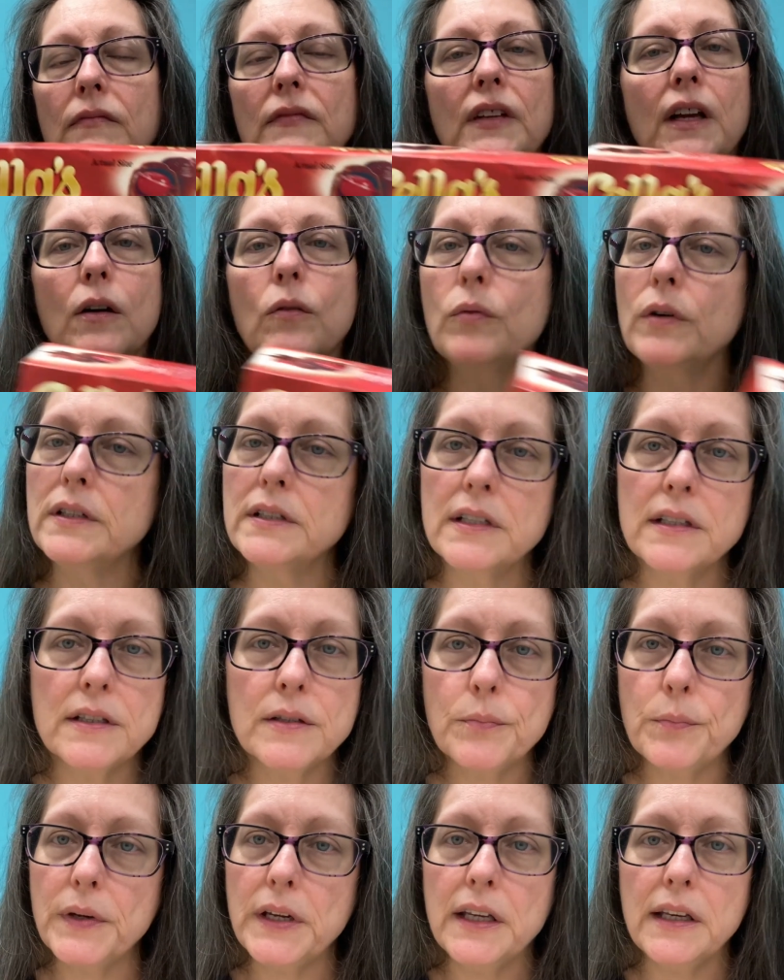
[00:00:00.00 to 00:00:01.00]
I wasn't
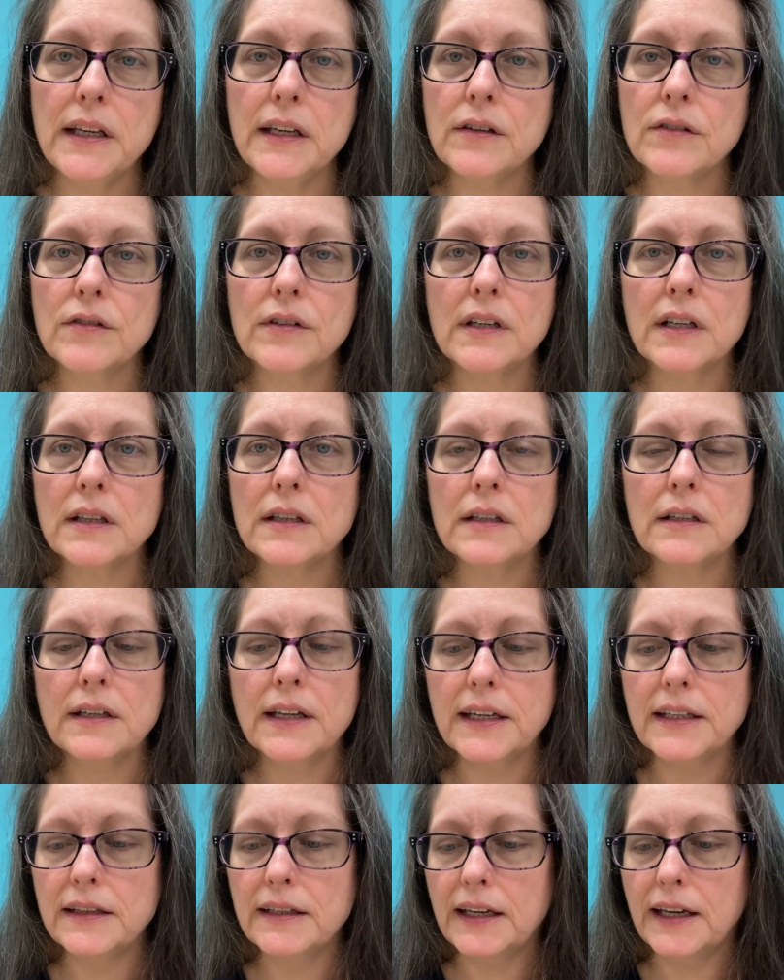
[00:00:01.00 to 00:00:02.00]
speeding or nothing
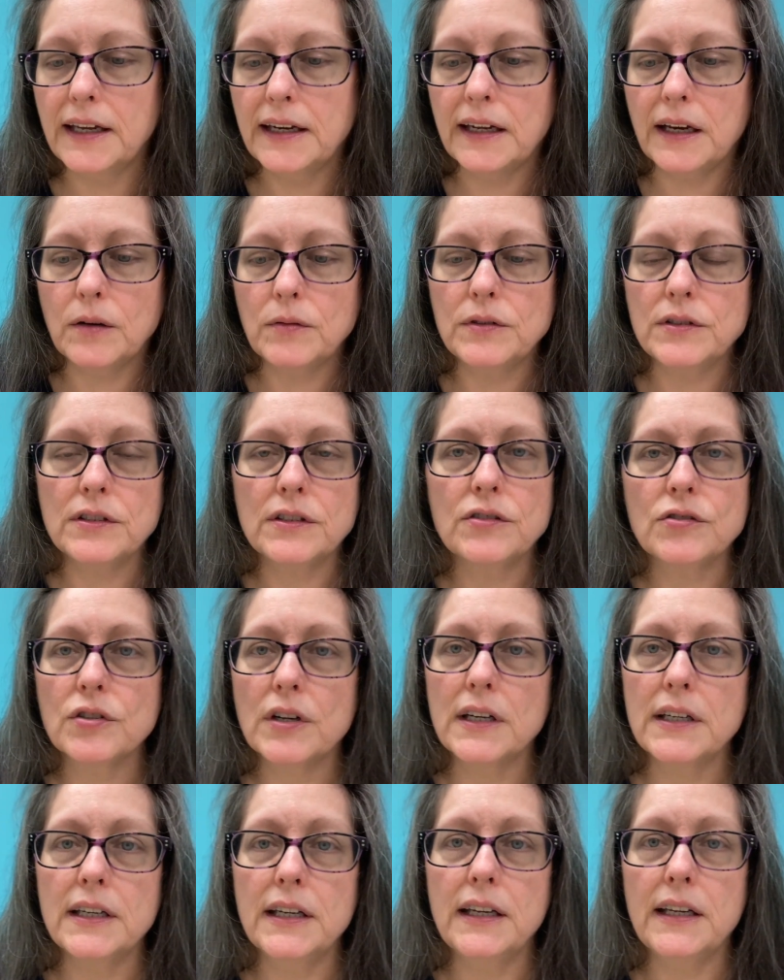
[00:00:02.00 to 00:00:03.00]
like that. I was just
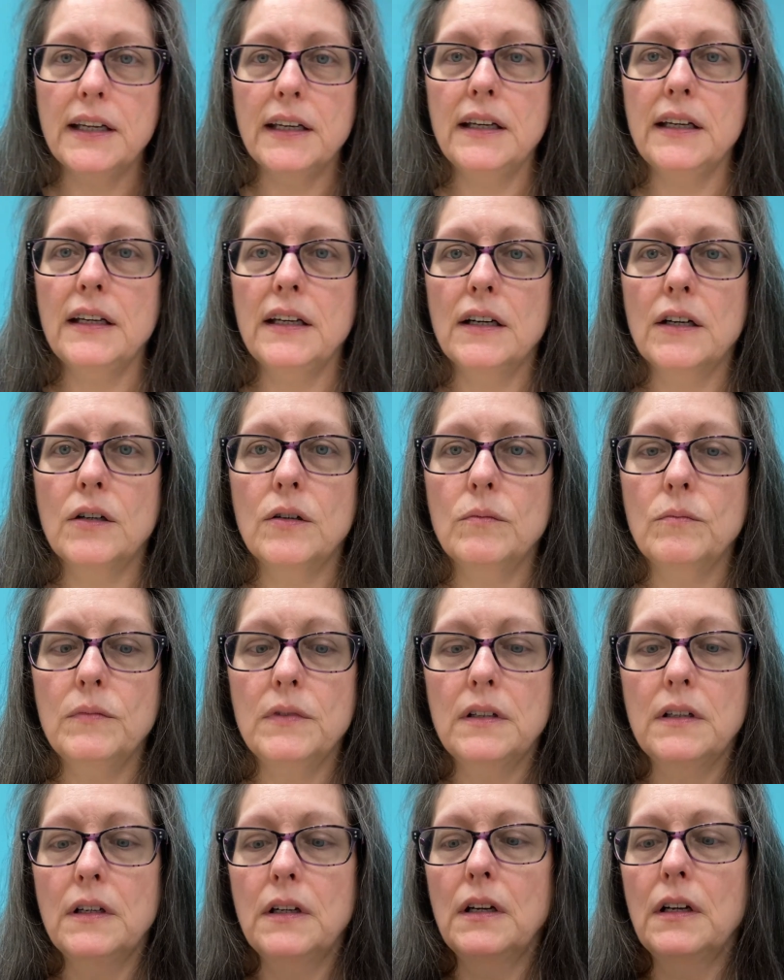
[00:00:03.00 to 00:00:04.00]
trying to get him
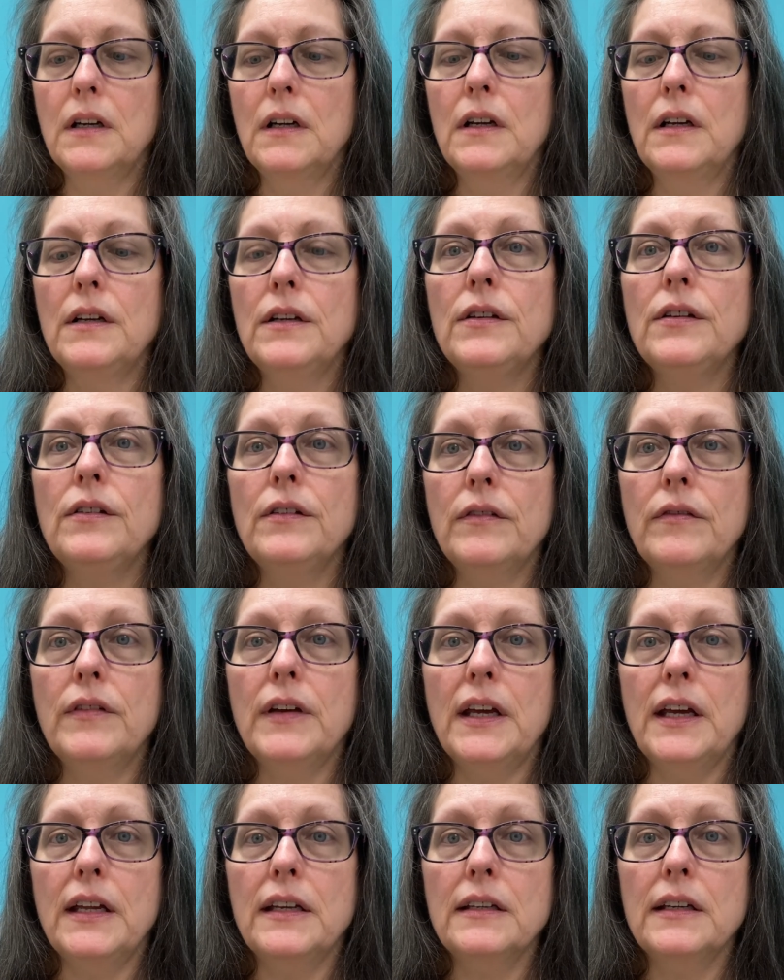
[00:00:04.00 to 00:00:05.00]
to the
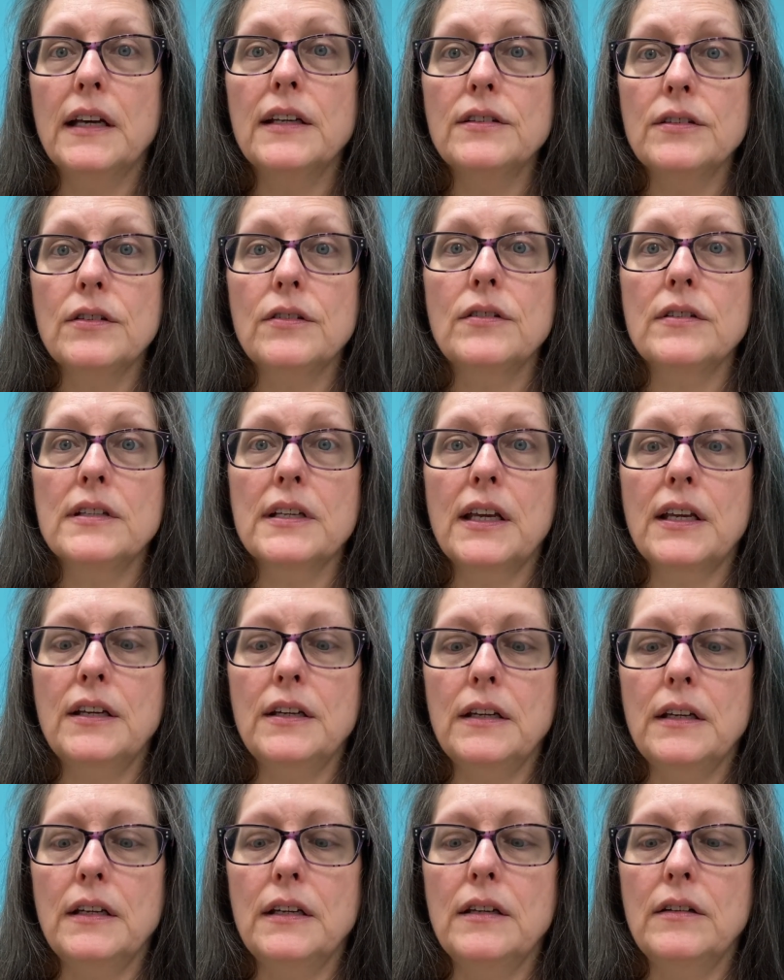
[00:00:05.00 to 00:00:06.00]
vet as soon as I
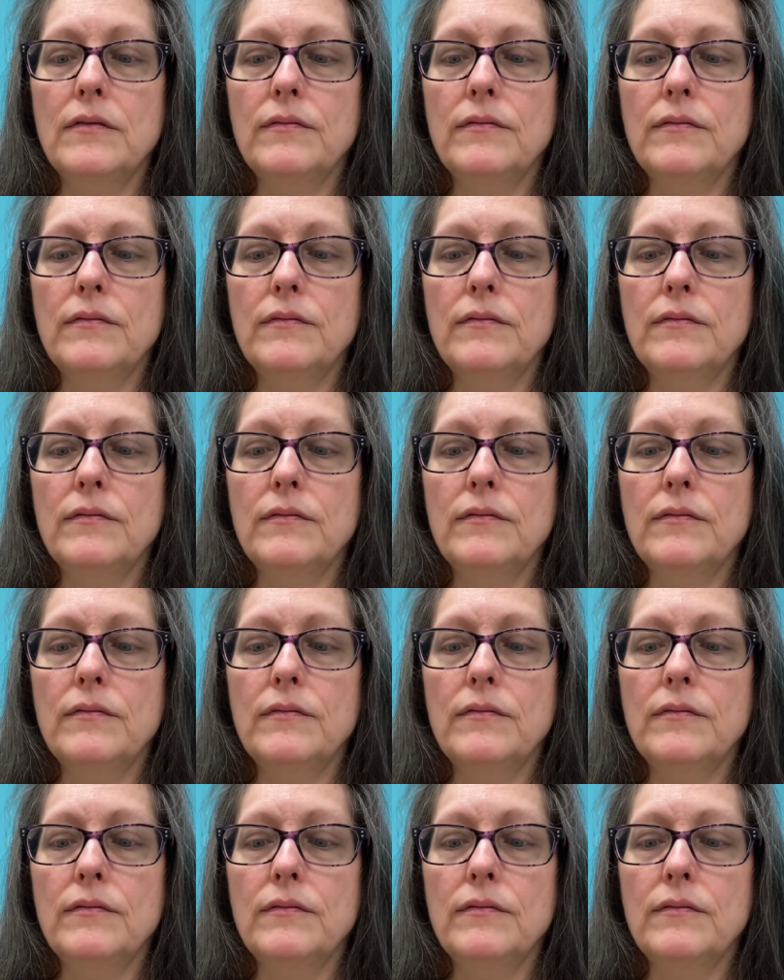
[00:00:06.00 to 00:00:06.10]
could.